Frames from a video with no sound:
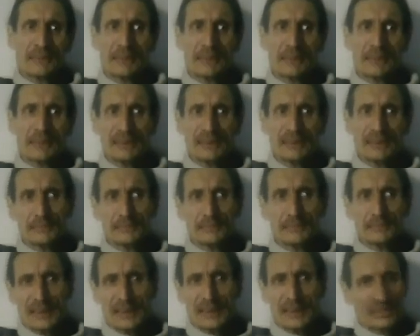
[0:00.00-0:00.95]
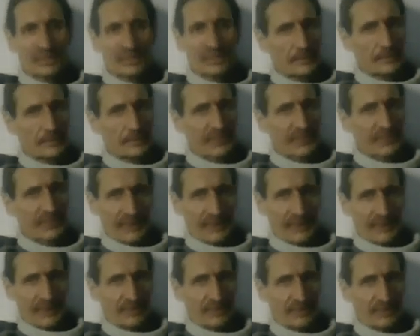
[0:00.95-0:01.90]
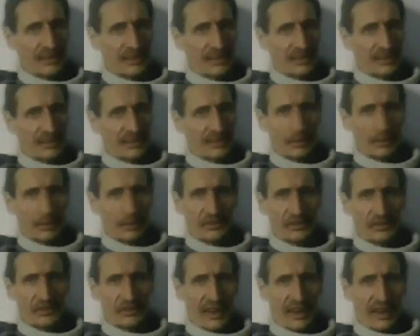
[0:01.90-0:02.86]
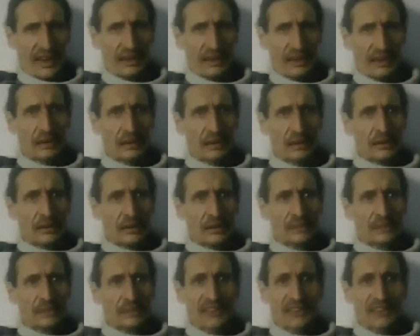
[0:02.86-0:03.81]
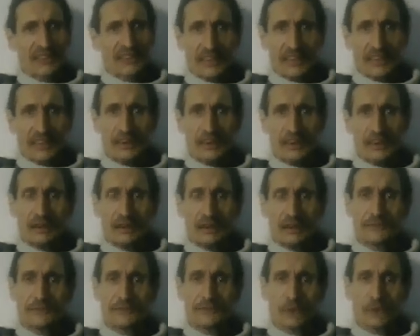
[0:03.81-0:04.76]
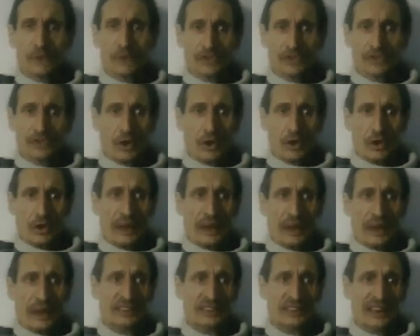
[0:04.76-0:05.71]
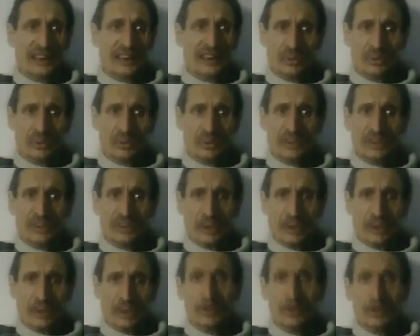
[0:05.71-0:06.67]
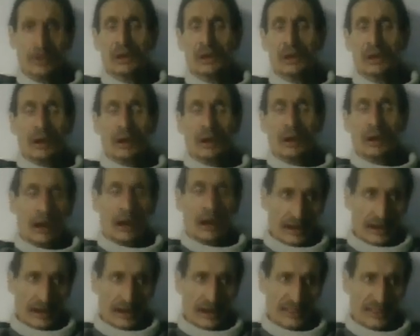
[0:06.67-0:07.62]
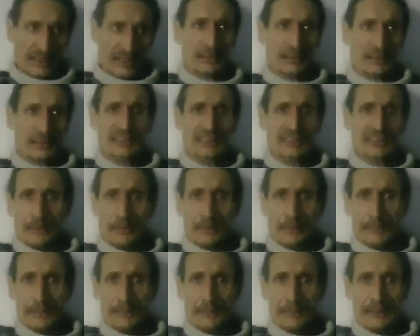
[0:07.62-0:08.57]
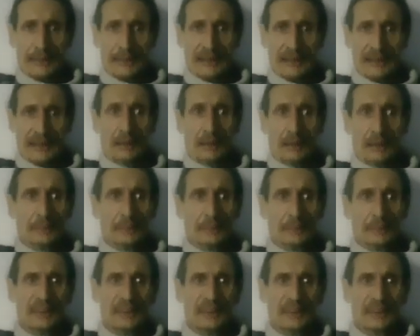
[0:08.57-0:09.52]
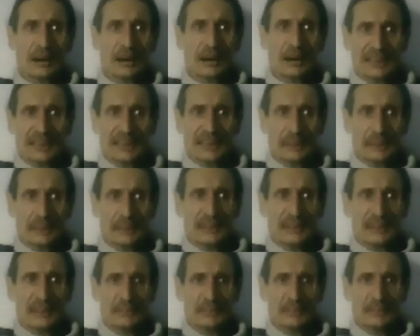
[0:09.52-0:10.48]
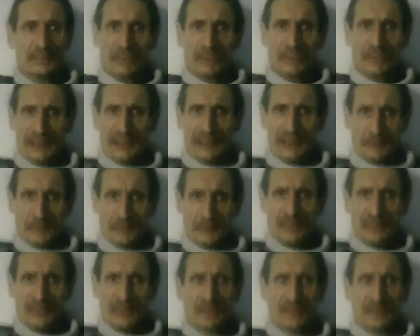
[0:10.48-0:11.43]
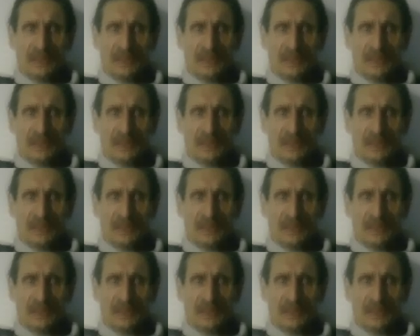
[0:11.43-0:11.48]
be making some mistakes. And that's all I want to say. Together we can enforce the law, and it's a catch-22. I understand we need to get more people in, but we can't get them in and then misdirect them, because